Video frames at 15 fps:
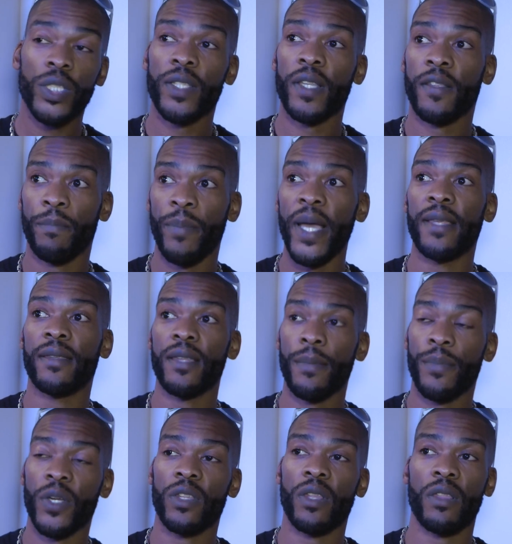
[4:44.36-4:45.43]
Watch this space, yeah,
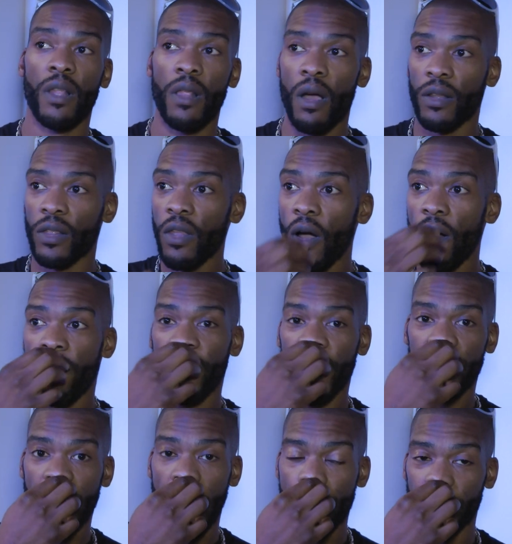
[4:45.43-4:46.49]
because there's a lot of
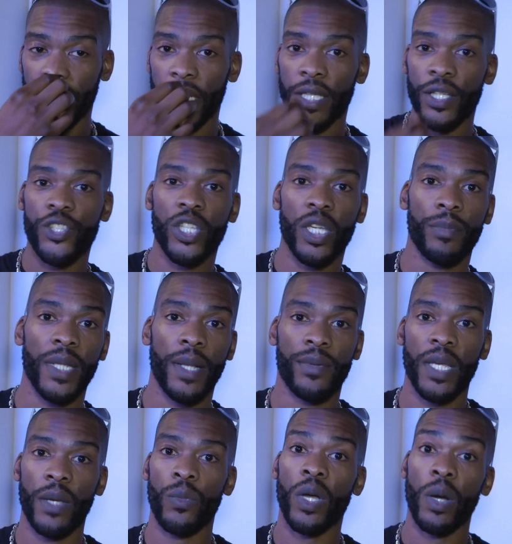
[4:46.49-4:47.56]
things happening in the gym. You know
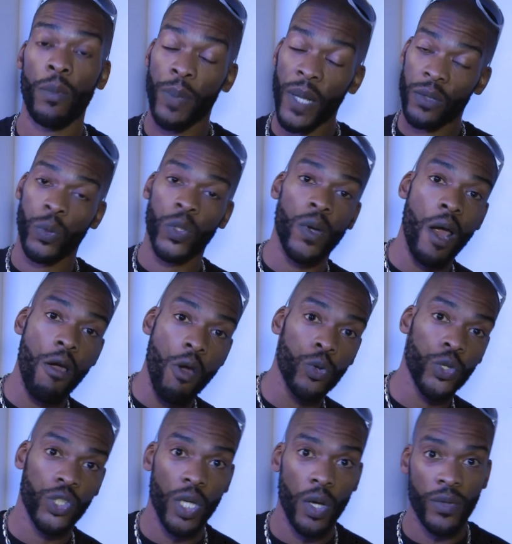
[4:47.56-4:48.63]
what I'm saying? Plus, we do our
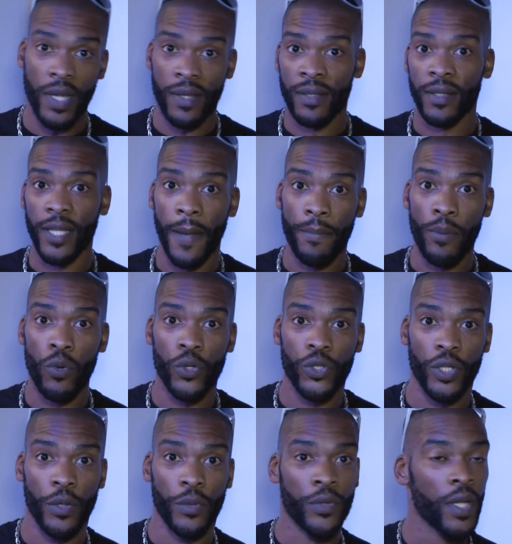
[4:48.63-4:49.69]
own shows, our Sunday brawl
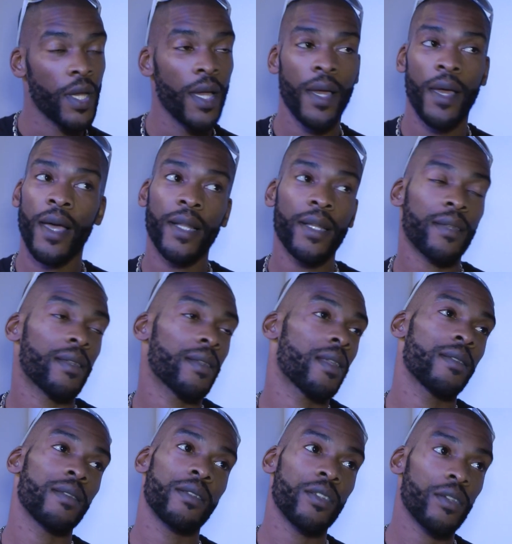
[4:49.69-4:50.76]
shows. Listen,
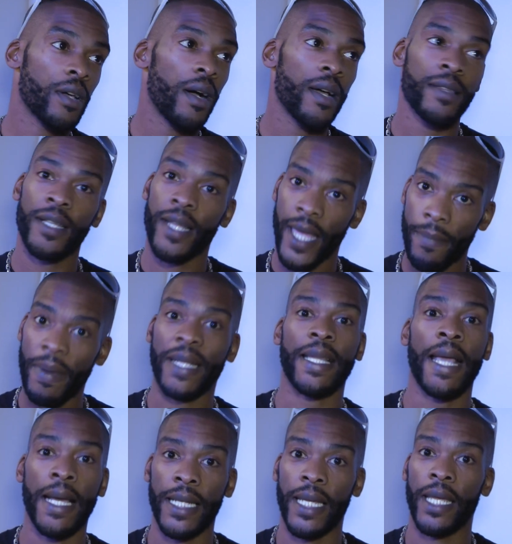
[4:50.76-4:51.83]
you guys need to get back
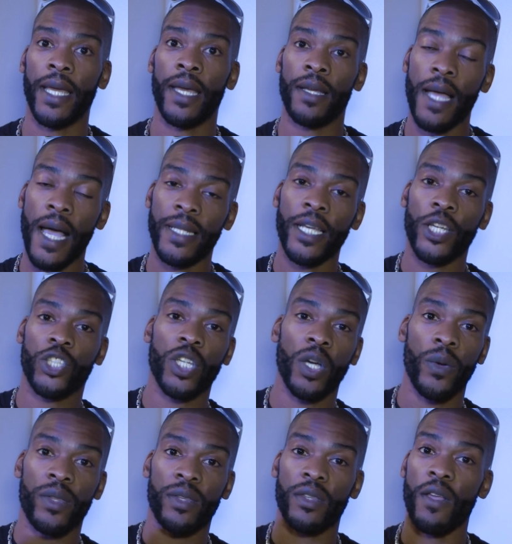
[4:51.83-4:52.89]
down here. Yeah, our next
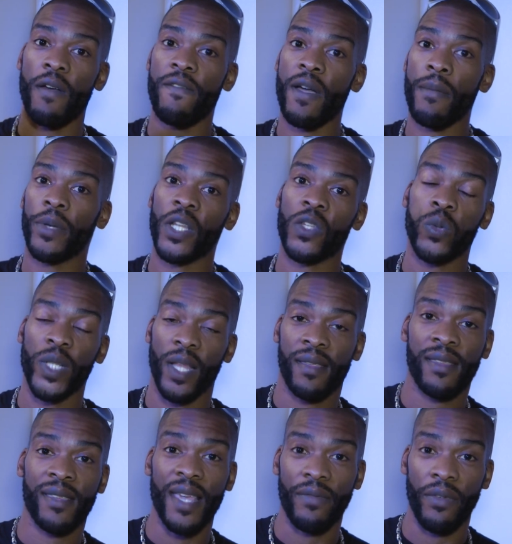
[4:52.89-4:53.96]
show is November the
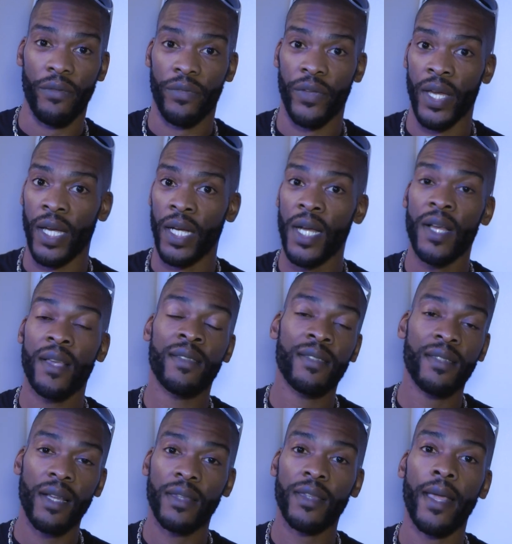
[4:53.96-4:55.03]
27th. Yeah,
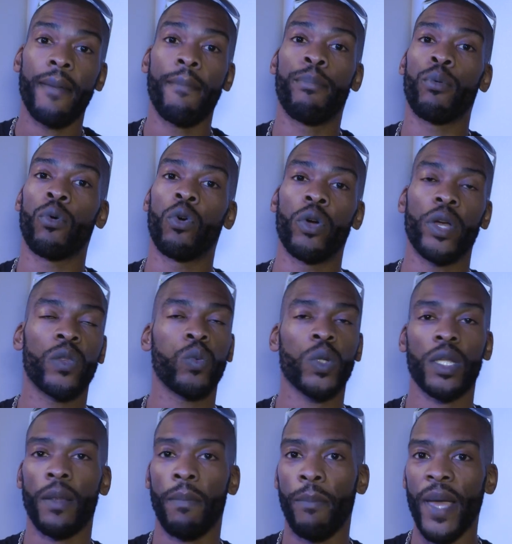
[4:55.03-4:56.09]
Sunday brawl is
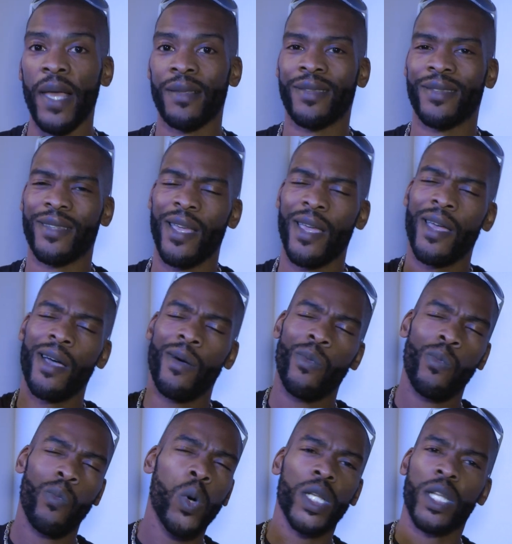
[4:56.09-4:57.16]
one of the
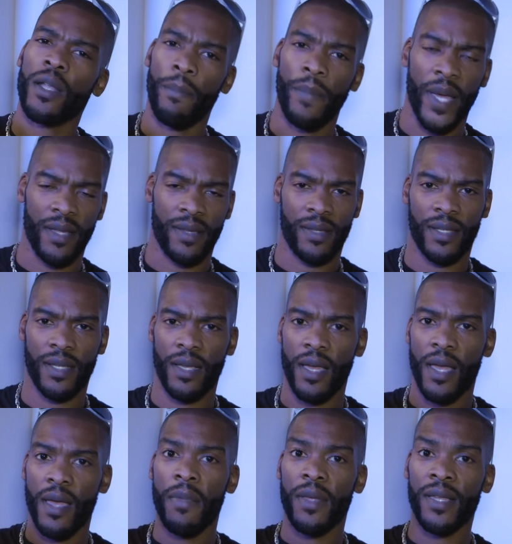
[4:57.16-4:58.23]
best.
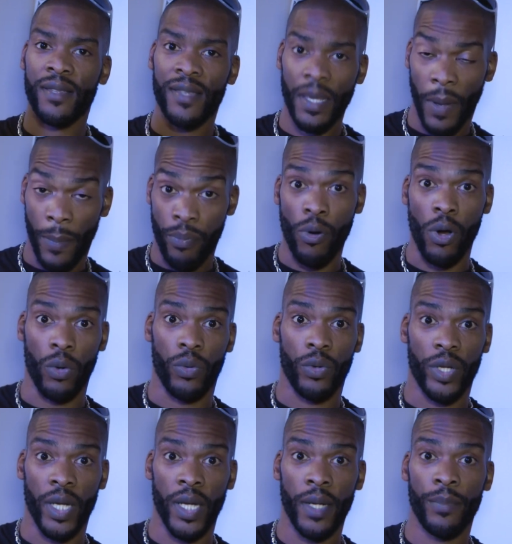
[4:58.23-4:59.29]
It's semi-pro.
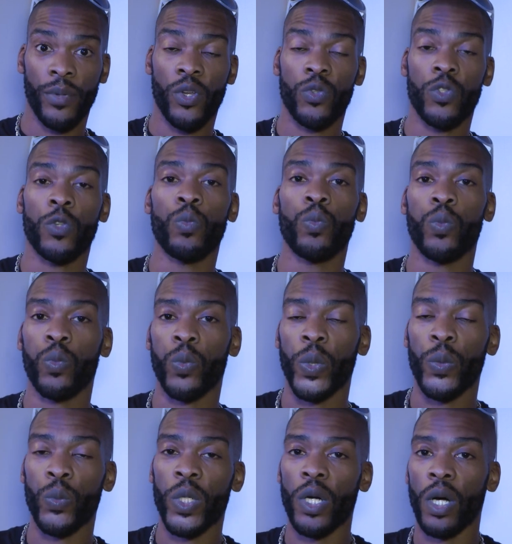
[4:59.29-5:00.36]
Yeah, because
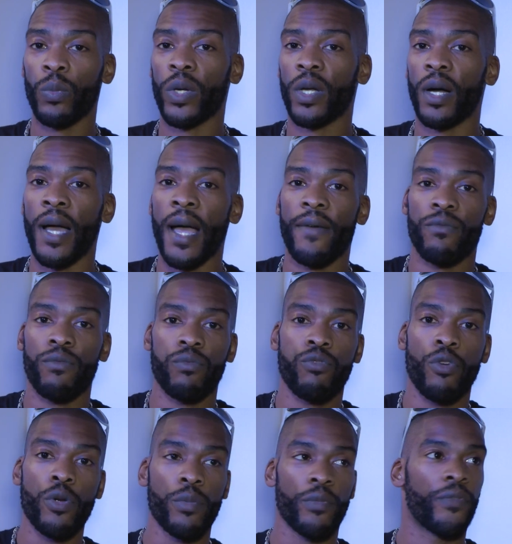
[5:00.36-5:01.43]
we got to have
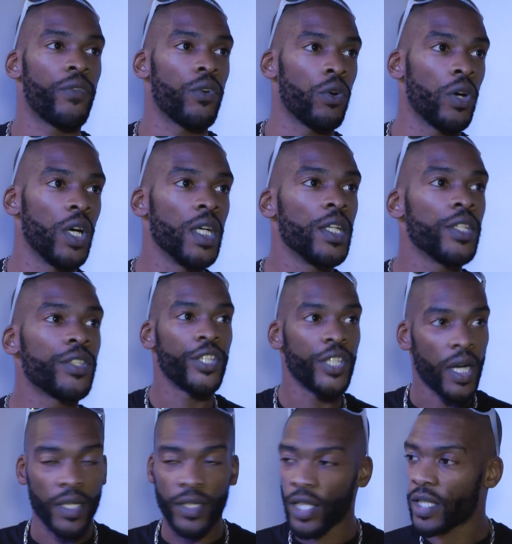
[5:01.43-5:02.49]
room for
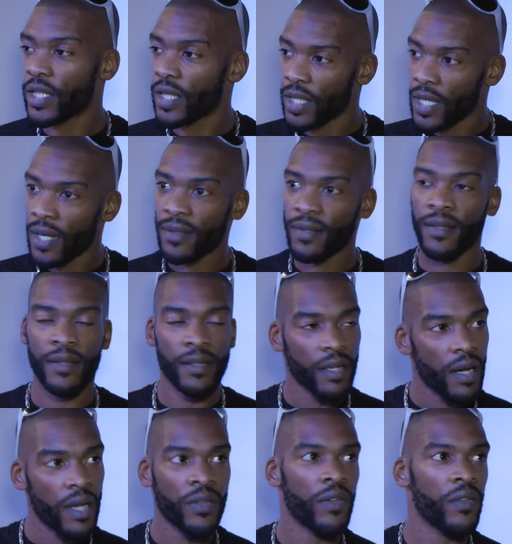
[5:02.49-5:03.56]
the youngsters and the
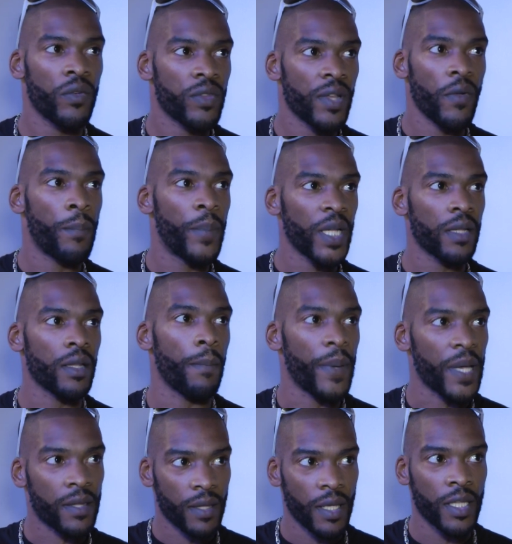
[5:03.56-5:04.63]
guys who've never been in
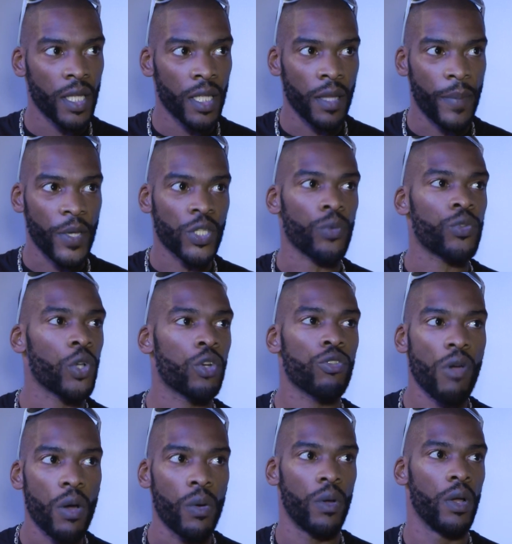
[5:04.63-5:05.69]
the big show to
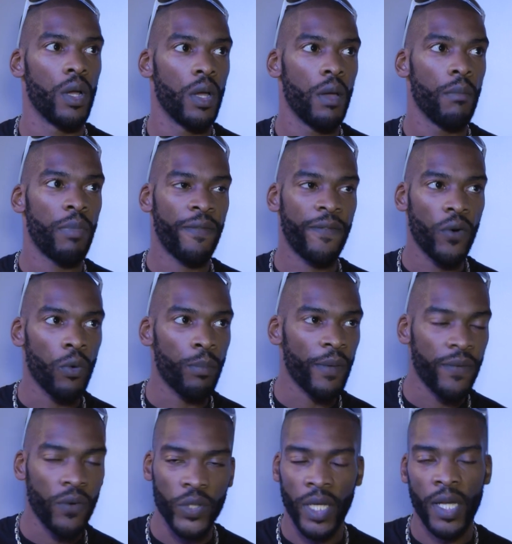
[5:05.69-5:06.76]
grow
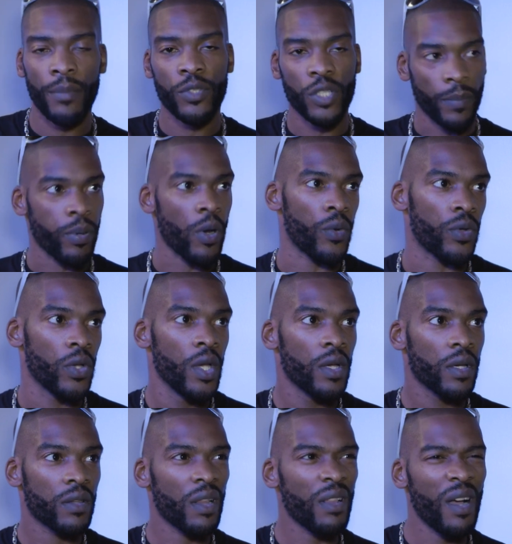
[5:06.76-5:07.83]
before they come to the pro.
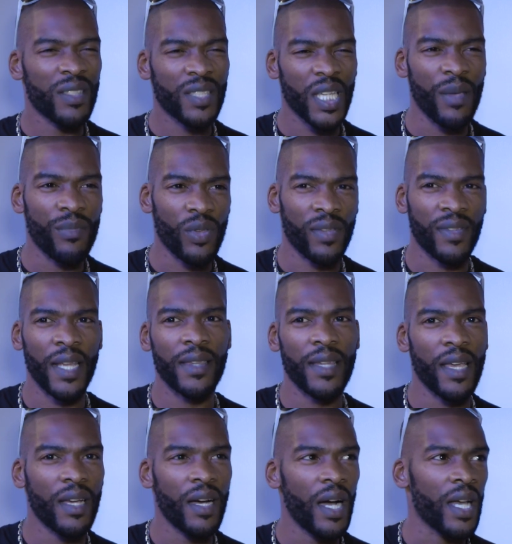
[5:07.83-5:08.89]
There's a lot of teams who send
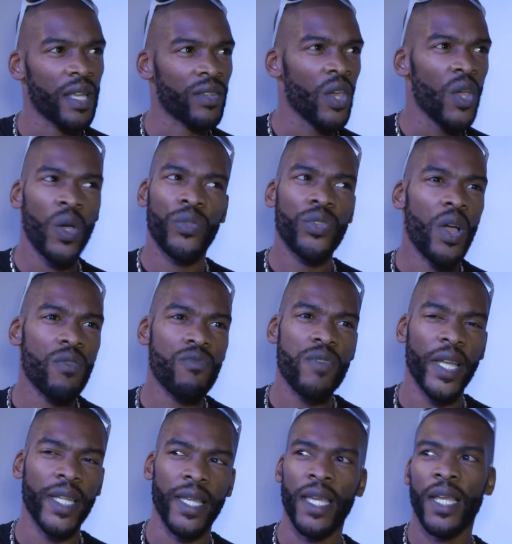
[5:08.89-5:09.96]
their guys who are not
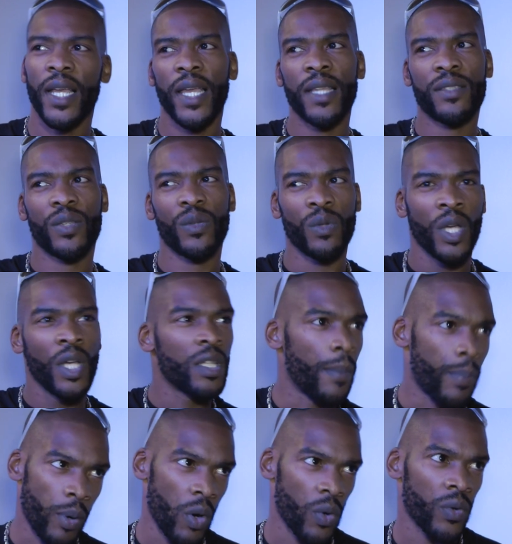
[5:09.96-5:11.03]
ready into the
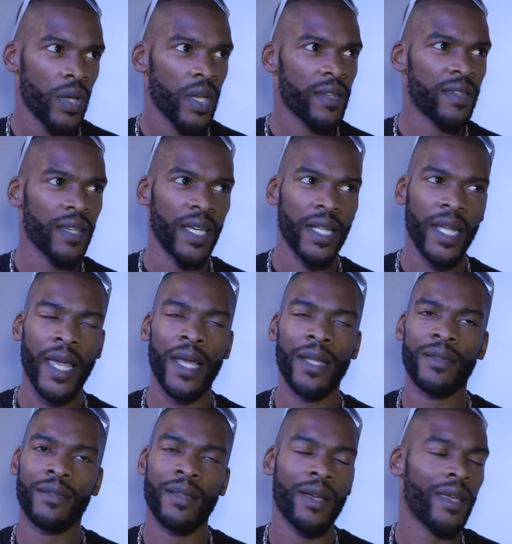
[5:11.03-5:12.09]
pro scene and
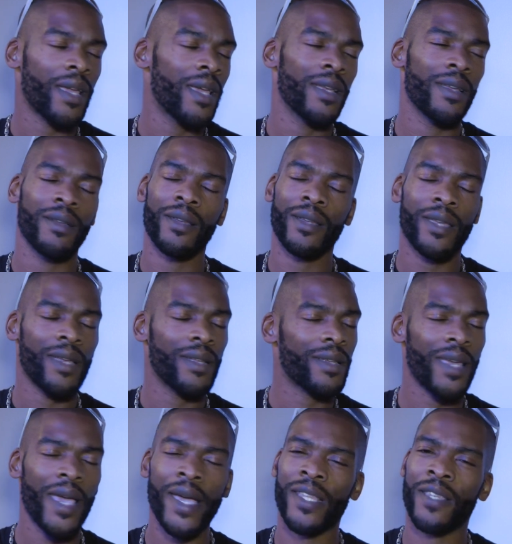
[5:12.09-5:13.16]
get
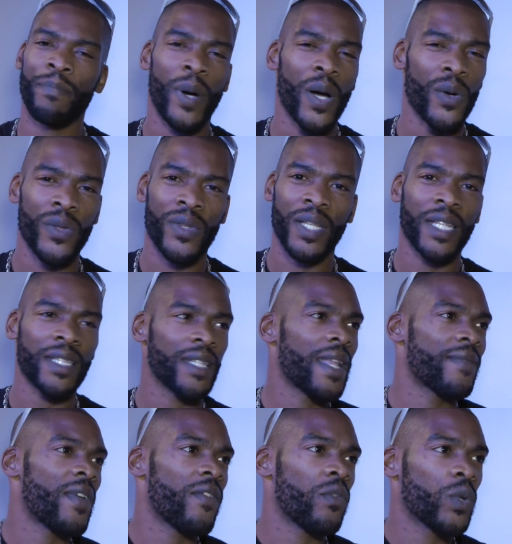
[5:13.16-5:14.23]
exposed, and then they
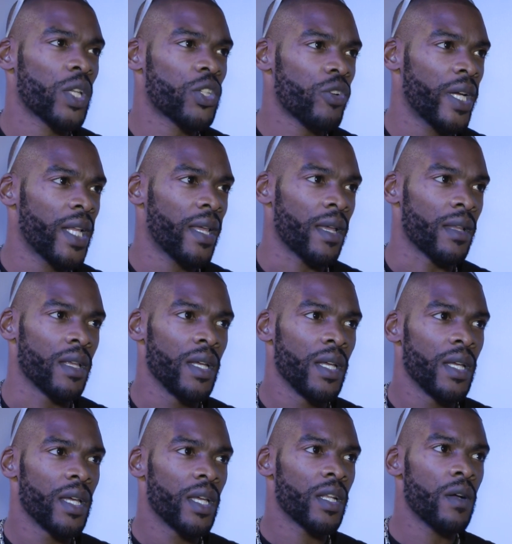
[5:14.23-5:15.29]
never ever want to train again,
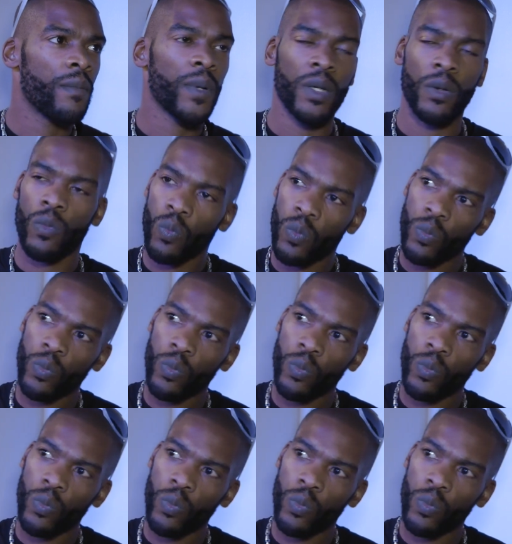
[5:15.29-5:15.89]
you know. But